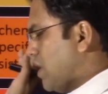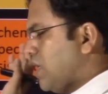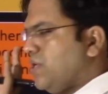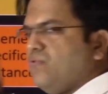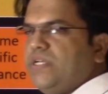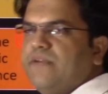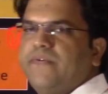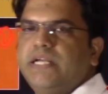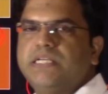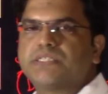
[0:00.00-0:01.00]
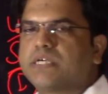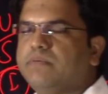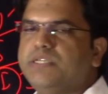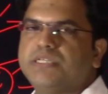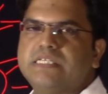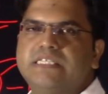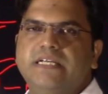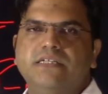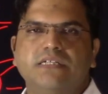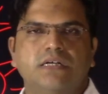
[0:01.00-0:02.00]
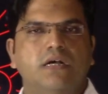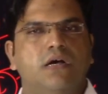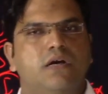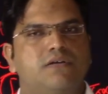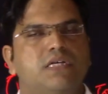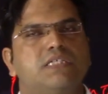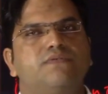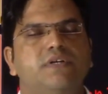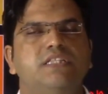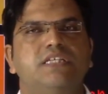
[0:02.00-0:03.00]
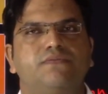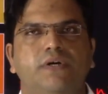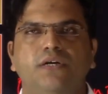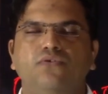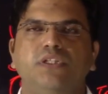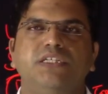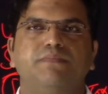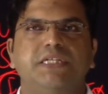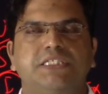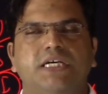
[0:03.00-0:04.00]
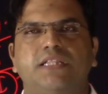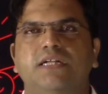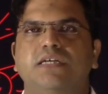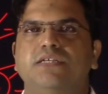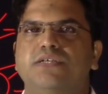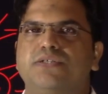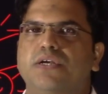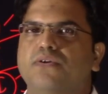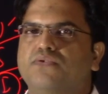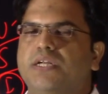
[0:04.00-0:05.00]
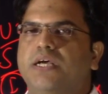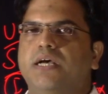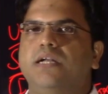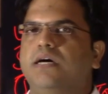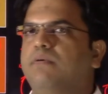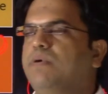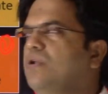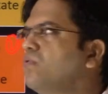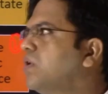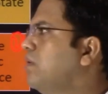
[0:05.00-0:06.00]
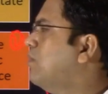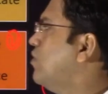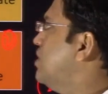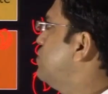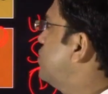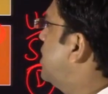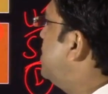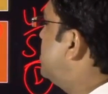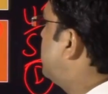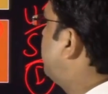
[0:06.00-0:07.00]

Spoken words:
union finance commission, center transfer these funds to these Panchayati Raj institution and urban local bodies. So that is the